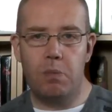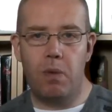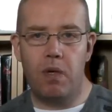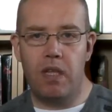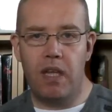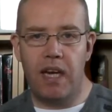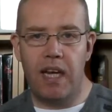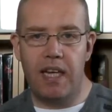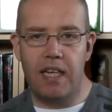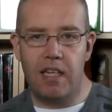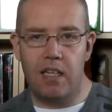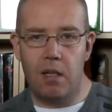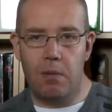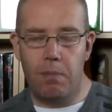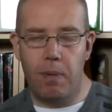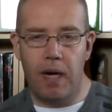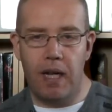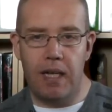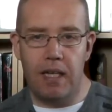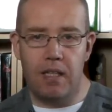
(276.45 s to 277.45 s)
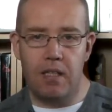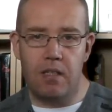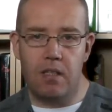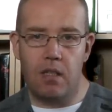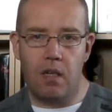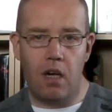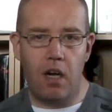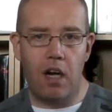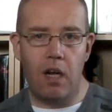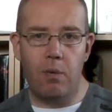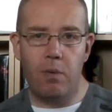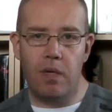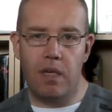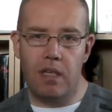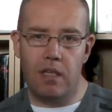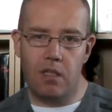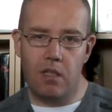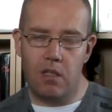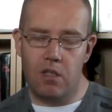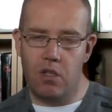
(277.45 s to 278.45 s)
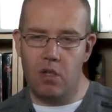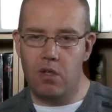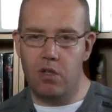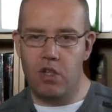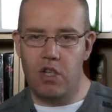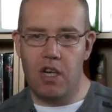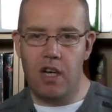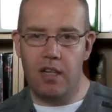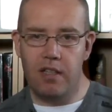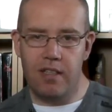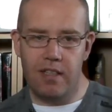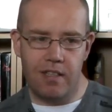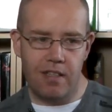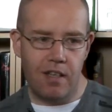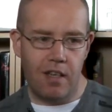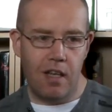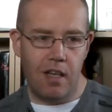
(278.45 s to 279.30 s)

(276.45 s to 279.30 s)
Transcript: by the lady that plays Chloe in Uncharted.